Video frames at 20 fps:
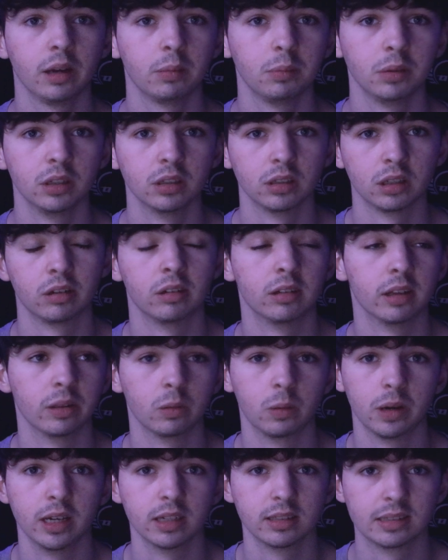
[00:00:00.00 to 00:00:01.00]
because I don't like the
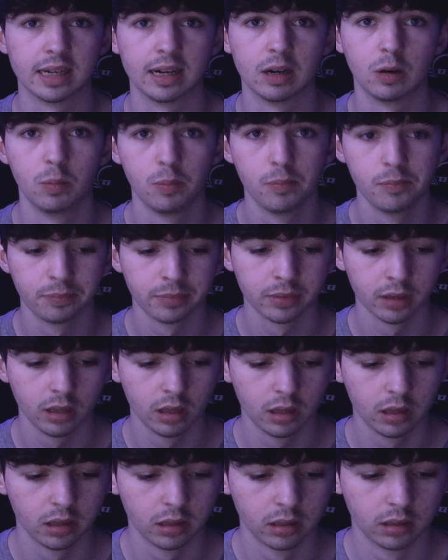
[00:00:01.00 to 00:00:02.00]
way it's set out.
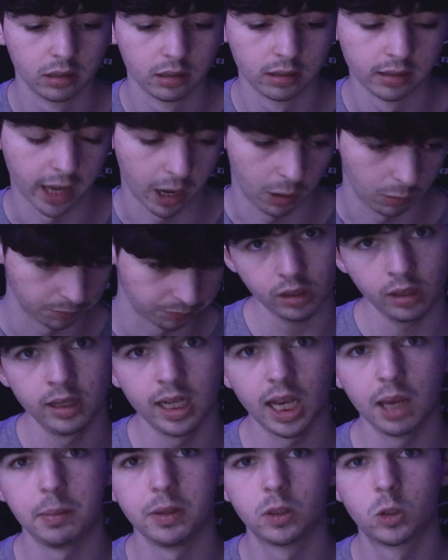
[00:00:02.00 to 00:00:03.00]
Now,
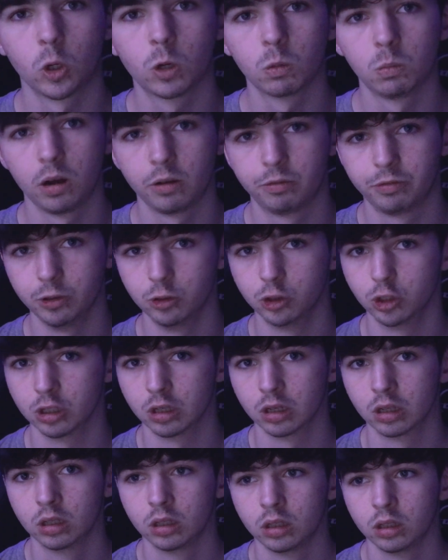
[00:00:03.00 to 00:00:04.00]
let me talk about Fusion.
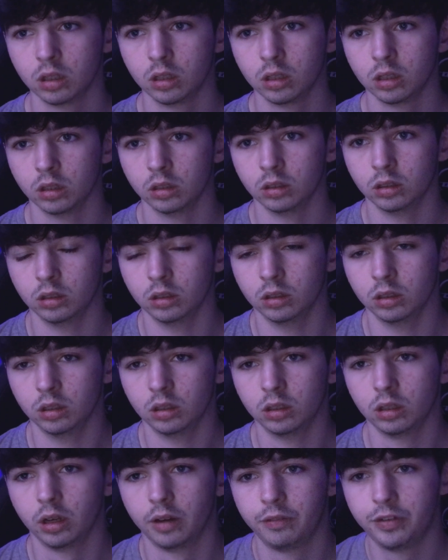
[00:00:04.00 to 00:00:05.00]

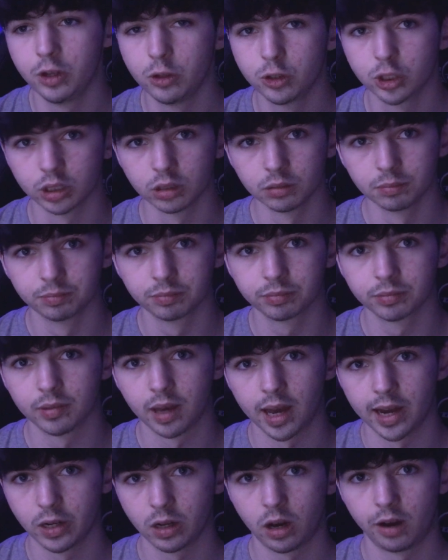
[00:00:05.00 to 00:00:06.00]
Fusion
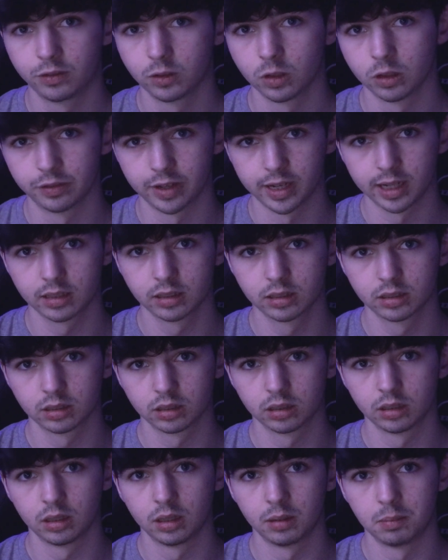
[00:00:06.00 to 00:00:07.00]
and After Effects
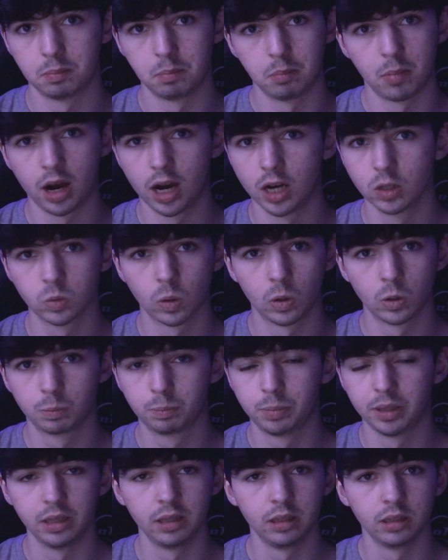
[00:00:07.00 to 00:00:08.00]
might as well
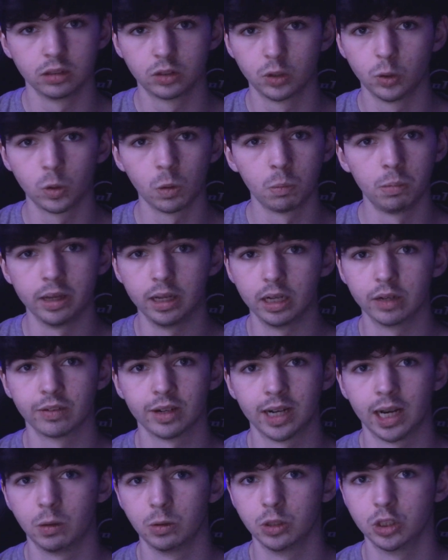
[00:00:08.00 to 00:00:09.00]
be two completely different
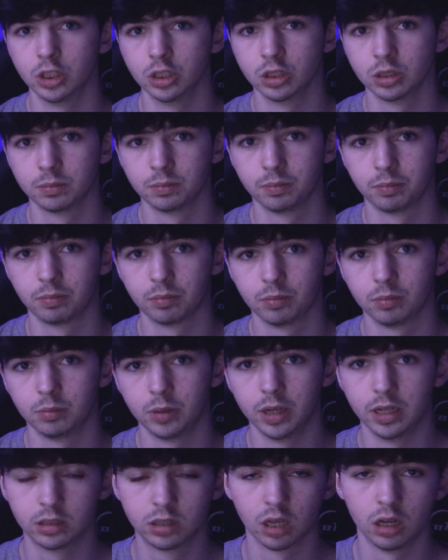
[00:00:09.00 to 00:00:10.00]
languages
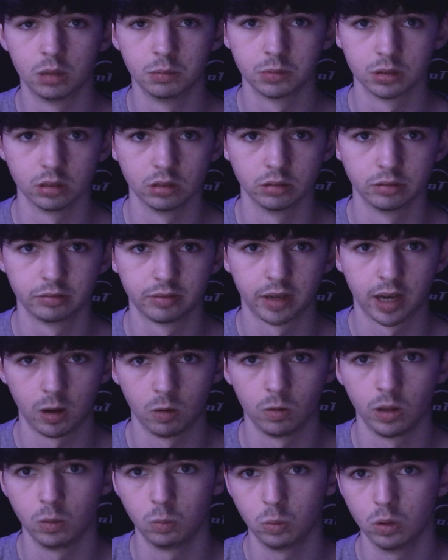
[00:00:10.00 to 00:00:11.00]
in terms of how
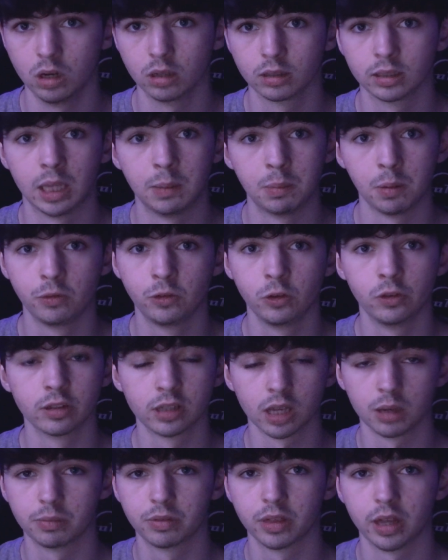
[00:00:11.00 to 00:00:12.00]
they work. They both do the
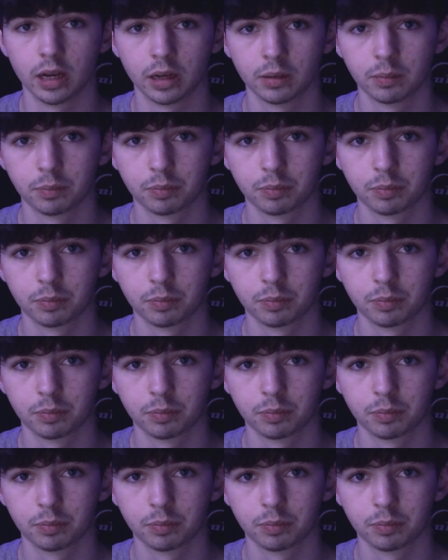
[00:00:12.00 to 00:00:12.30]
same thing.